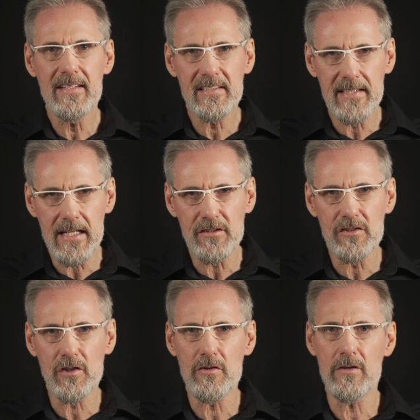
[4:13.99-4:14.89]

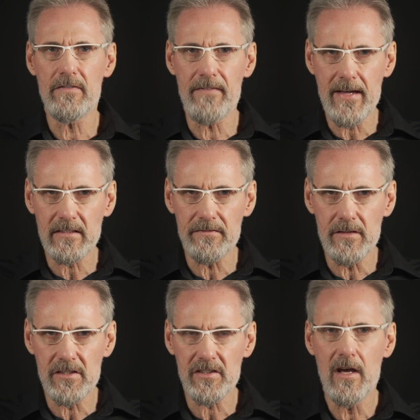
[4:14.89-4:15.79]
centers on their
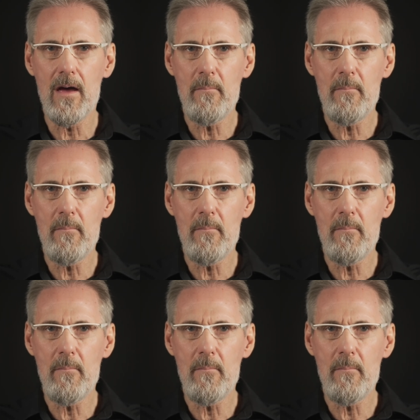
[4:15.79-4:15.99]
effectiveness,